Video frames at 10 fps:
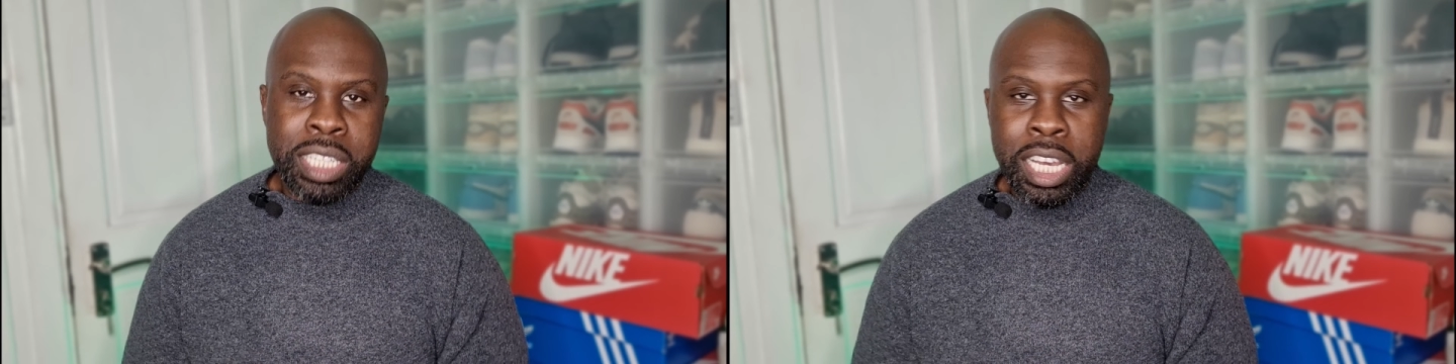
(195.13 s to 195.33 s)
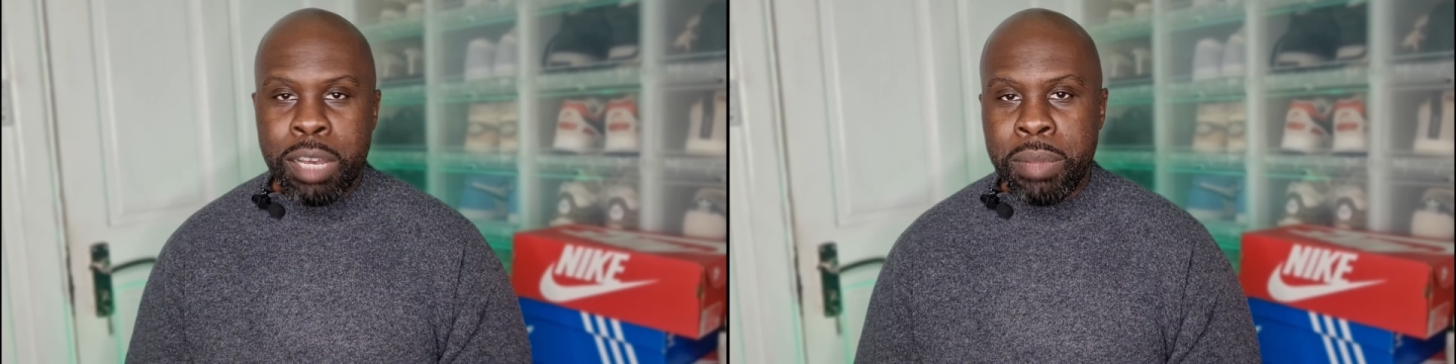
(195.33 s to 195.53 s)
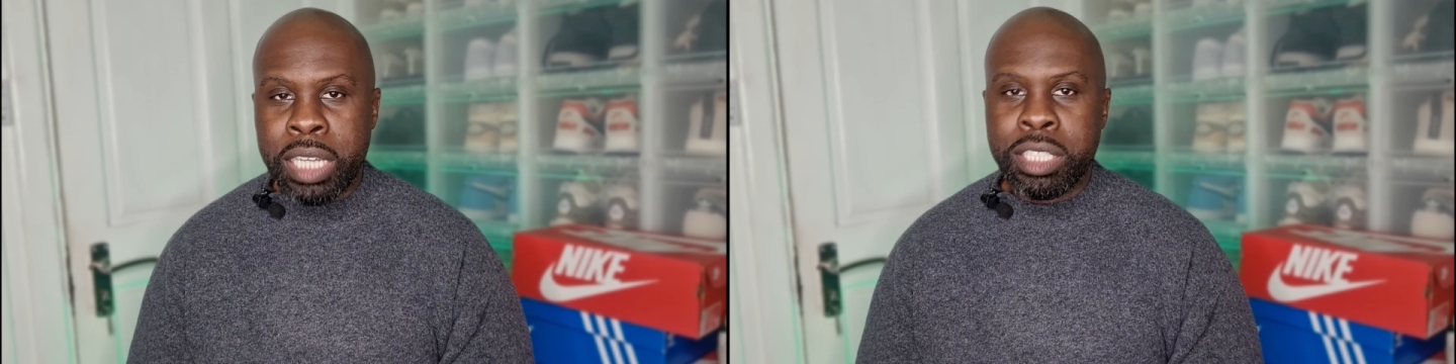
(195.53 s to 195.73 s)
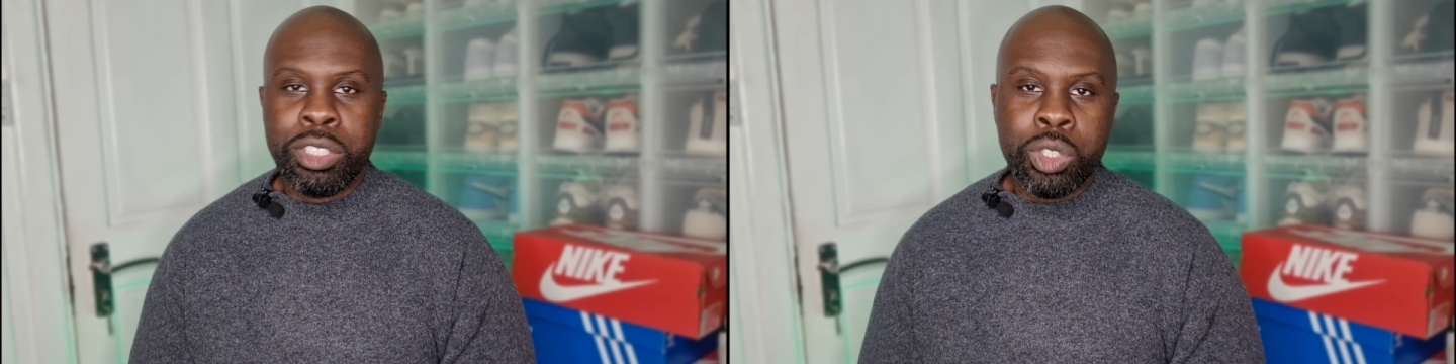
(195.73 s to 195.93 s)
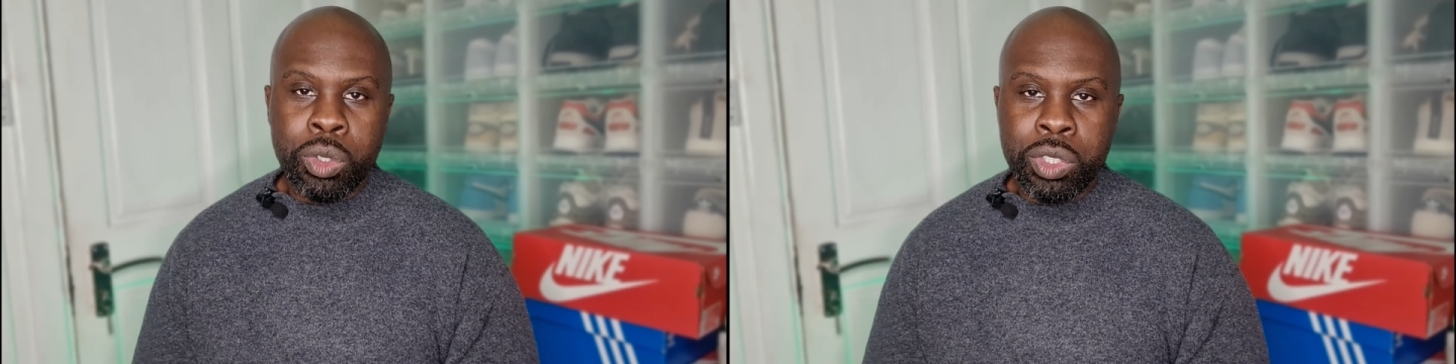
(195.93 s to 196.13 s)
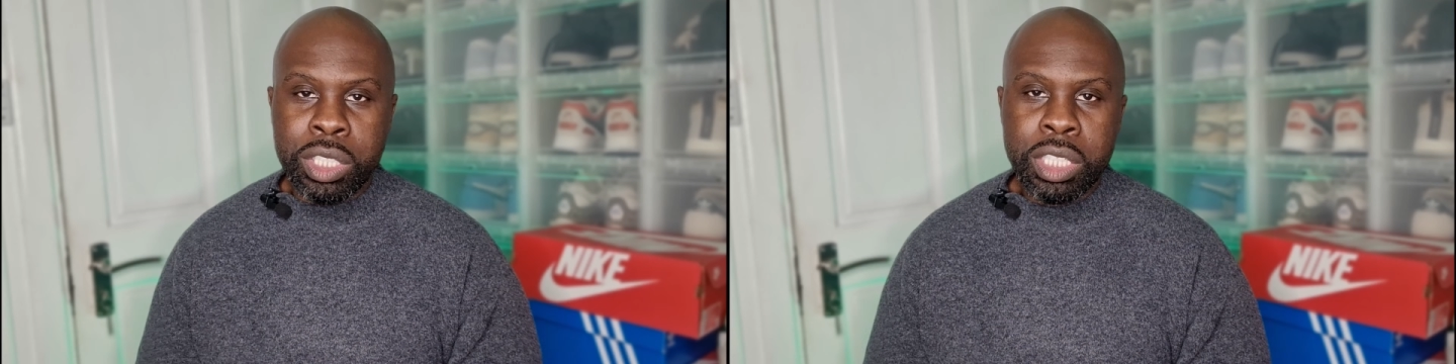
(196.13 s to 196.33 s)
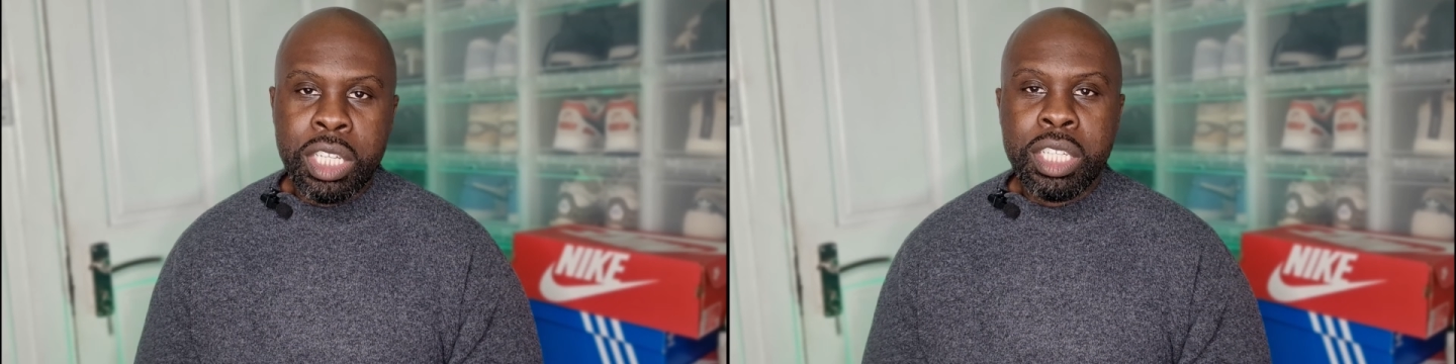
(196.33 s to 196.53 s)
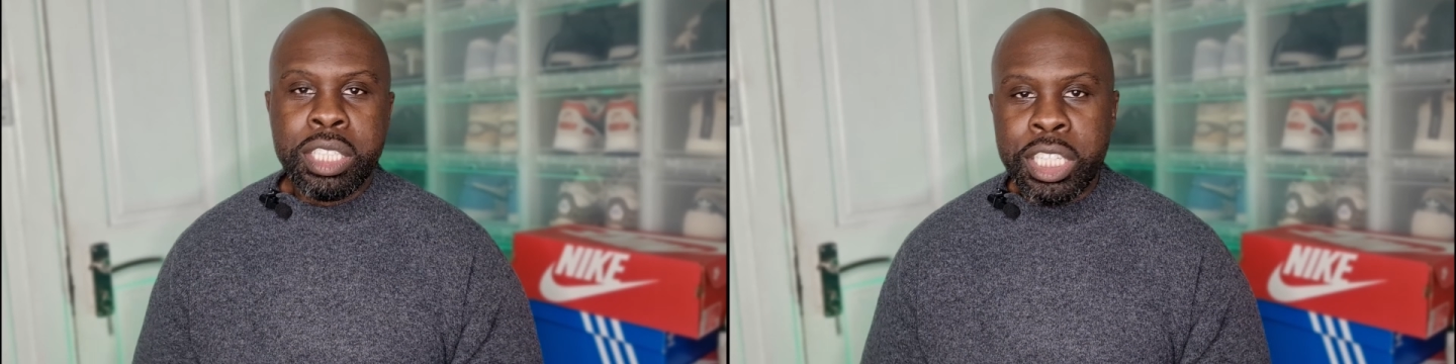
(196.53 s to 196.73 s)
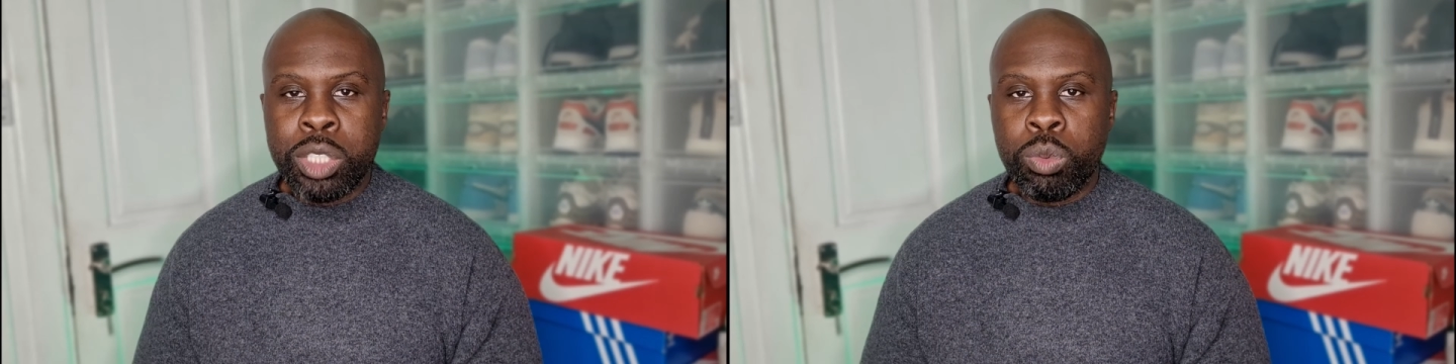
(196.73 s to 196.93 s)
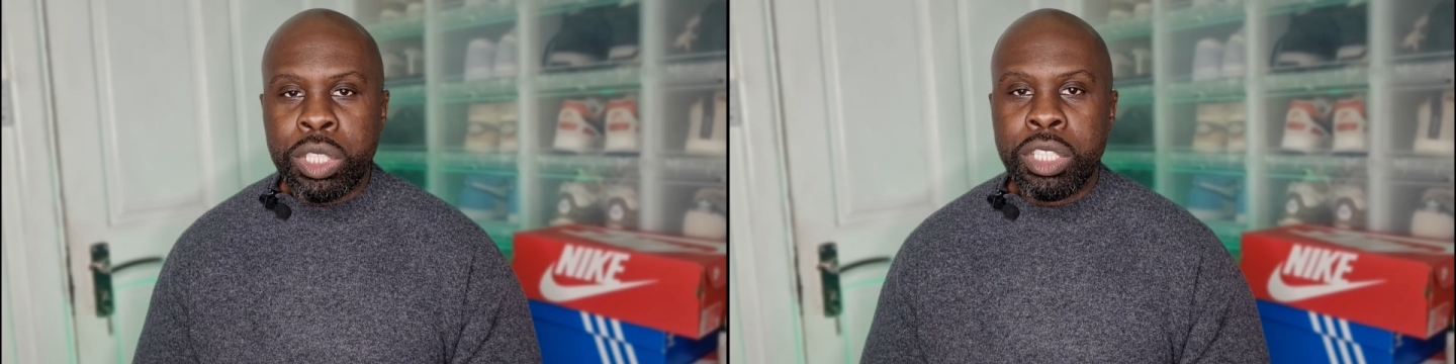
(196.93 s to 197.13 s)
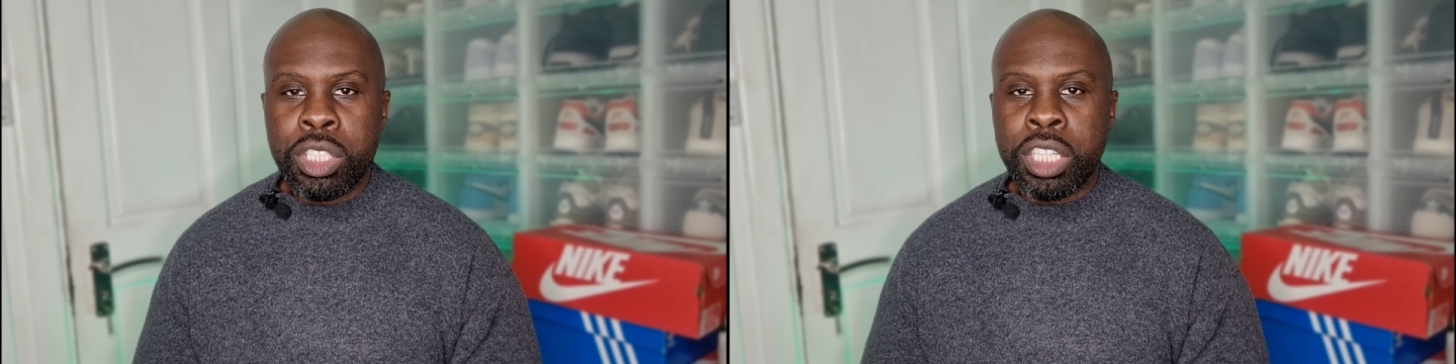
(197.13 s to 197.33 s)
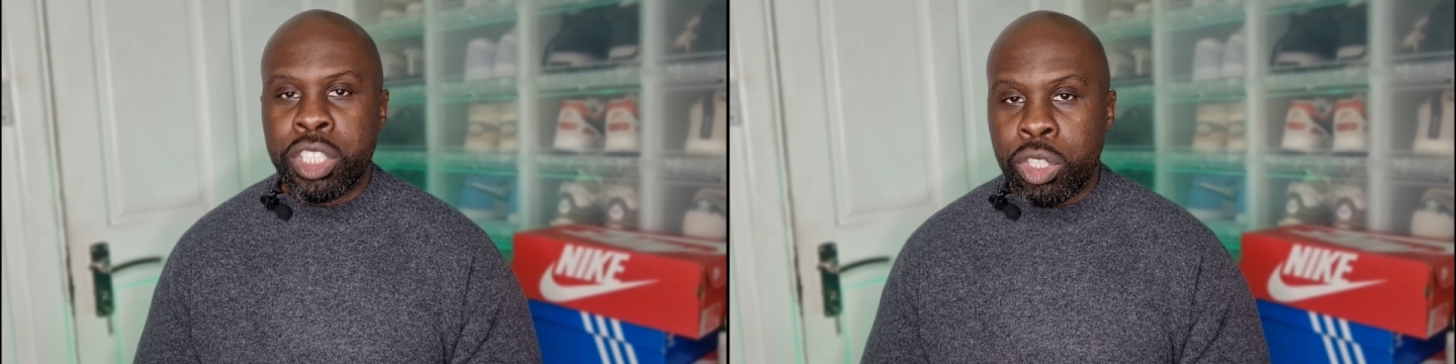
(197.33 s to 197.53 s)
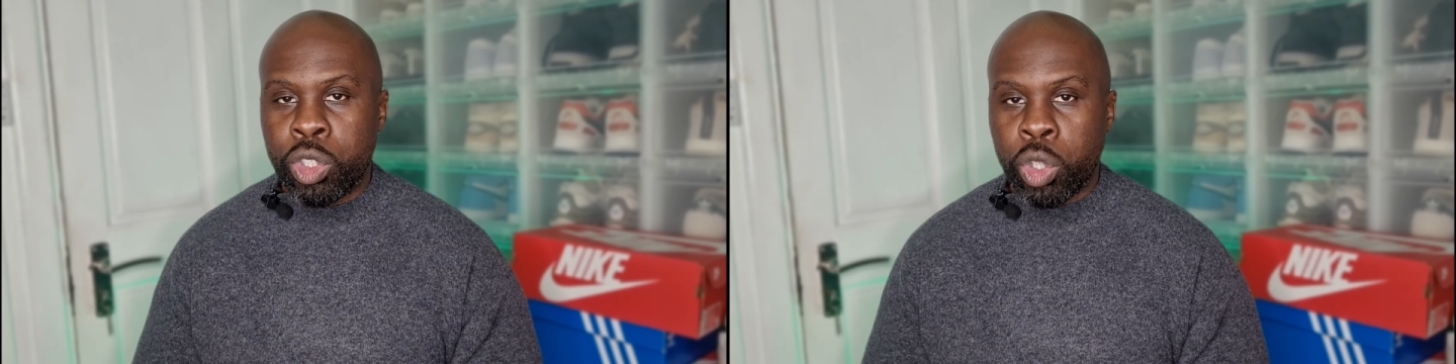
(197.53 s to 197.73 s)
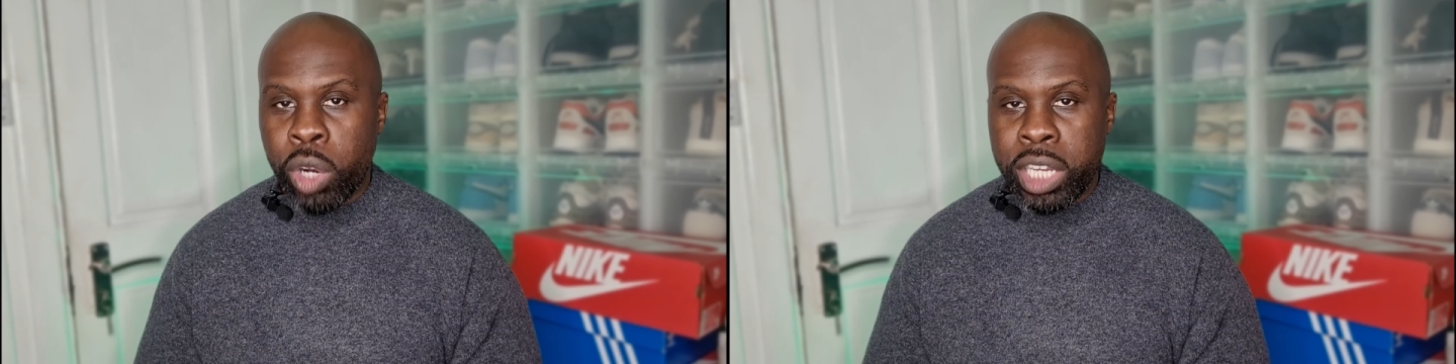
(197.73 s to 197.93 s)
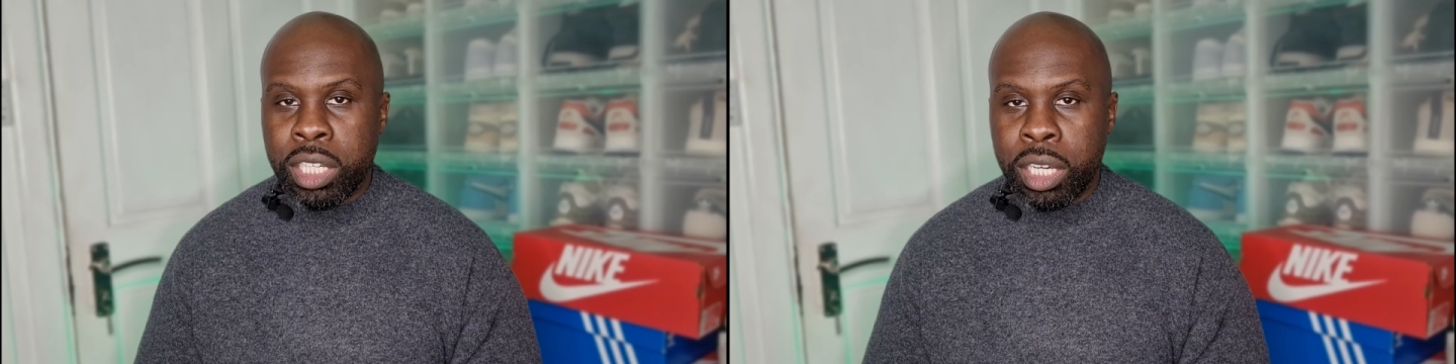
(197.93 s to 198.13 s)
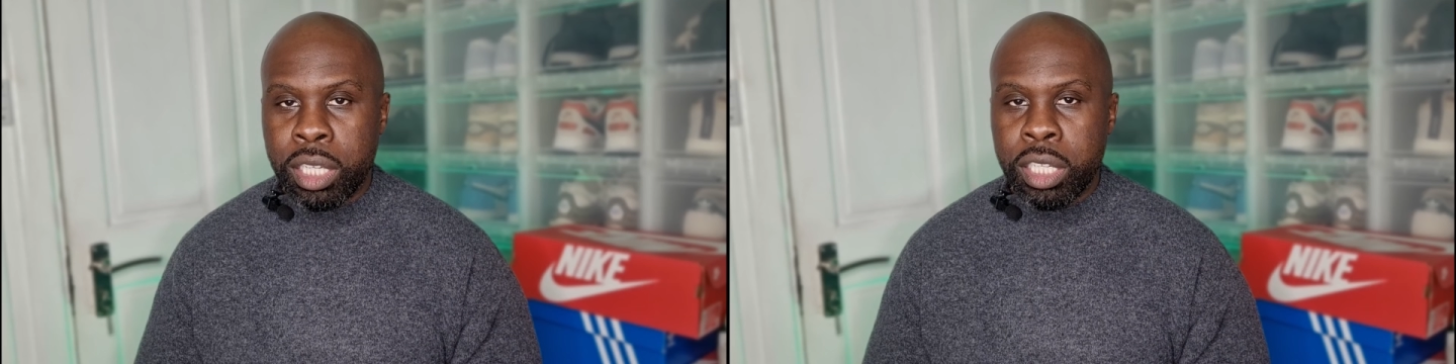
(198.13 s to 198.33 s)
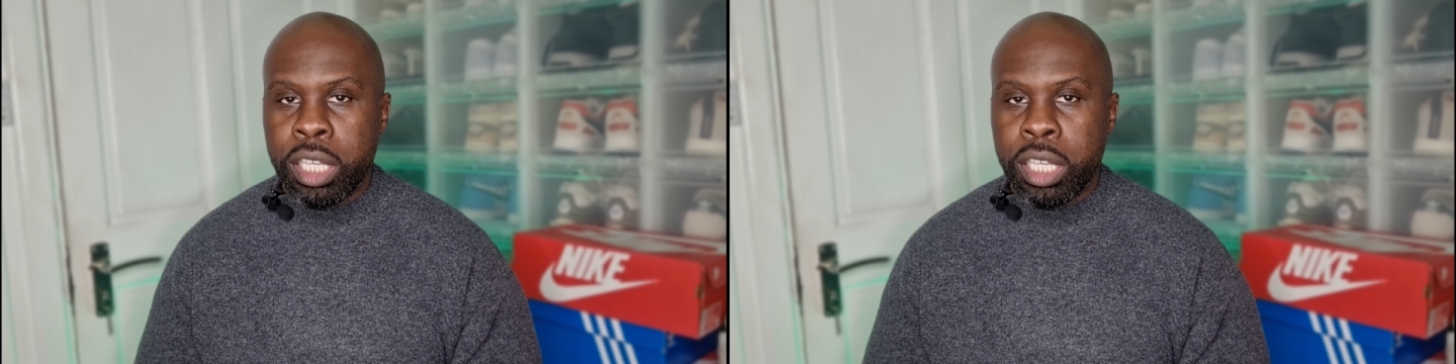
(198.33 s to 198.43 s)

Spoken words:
the Air Max and Jordans. This wasn't just a trainer.